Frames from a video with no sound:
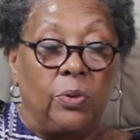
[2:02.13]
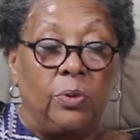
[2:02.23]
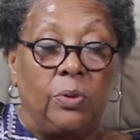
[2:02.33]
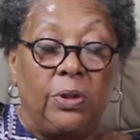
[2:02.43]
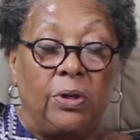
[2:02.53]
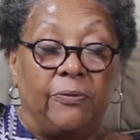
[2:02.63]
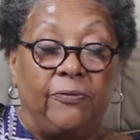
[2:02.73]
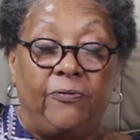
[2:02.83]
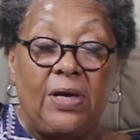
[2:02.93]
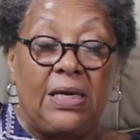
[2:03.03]
rule your
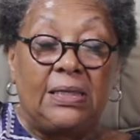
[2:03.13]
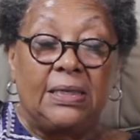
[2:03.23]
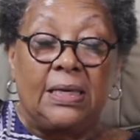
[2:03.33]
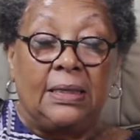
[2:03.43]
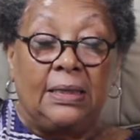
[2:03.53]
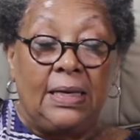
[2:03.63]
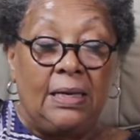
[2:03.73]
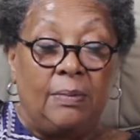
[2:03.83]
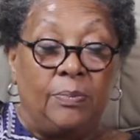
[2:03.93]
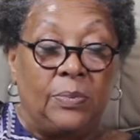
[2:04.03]
feet and
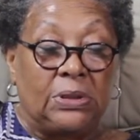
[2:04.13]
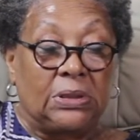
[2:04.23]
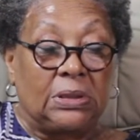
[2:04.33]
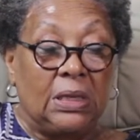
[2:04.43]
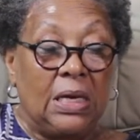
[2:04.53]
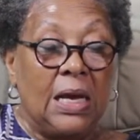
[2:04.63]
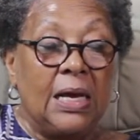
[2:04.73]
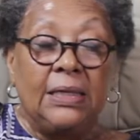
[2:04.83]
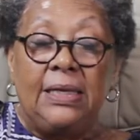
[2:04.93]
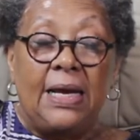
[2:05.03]
limbs.
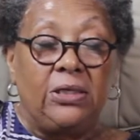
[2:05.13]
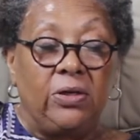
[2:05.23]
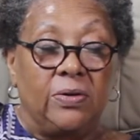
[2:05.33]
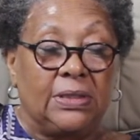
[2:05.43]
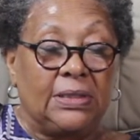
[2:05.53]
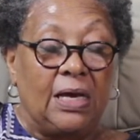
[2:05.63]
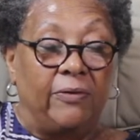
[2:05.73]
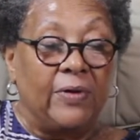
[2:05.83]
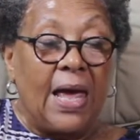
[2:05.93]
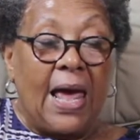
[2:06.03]
Let
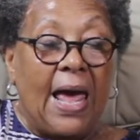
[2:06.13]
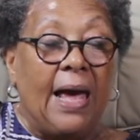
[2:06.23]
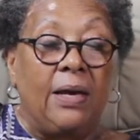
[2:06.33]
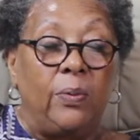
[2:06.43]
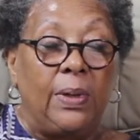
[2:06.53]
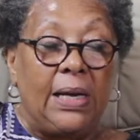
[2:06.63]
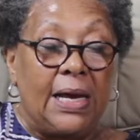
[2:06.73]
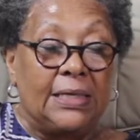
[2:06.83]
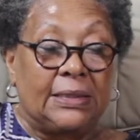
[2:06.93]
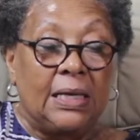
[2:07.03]
yourself
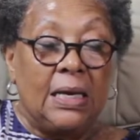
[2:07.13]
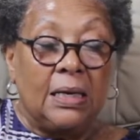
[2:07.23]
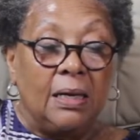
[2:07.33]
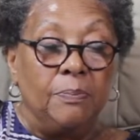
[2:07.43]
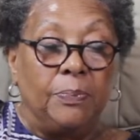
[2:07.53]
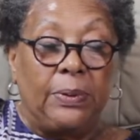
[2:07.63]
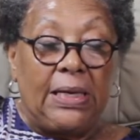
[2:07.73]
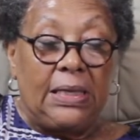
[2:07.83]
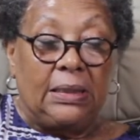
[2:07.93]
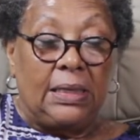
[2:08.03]
acquiesce
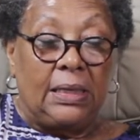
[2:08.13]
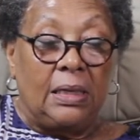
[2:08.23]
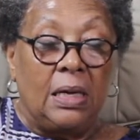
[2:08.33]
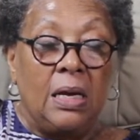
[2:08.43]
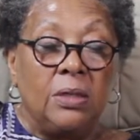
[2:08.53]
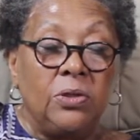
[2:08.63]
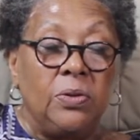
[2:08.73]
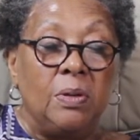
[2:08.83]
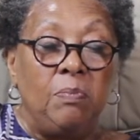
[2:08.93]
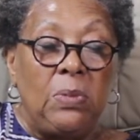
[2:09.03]
completely to
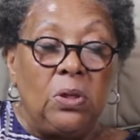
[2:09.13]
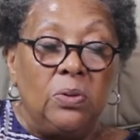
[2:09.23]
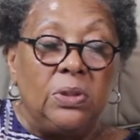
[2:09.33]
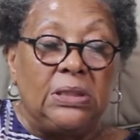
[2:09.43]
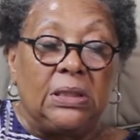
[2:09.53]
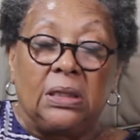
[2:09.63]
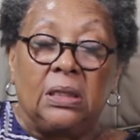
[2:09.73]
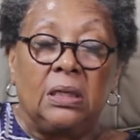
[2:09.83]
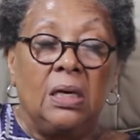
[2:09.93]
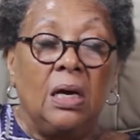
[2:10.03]
the
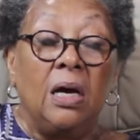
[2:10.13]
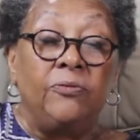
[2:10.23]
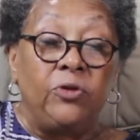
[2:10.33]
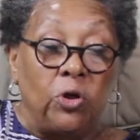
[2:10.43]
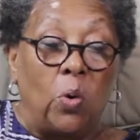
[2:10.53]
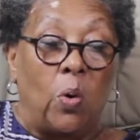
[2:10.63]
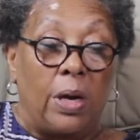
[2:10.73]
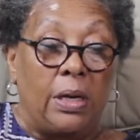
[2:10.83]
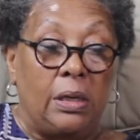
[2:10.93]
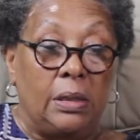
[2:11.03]
music of joy.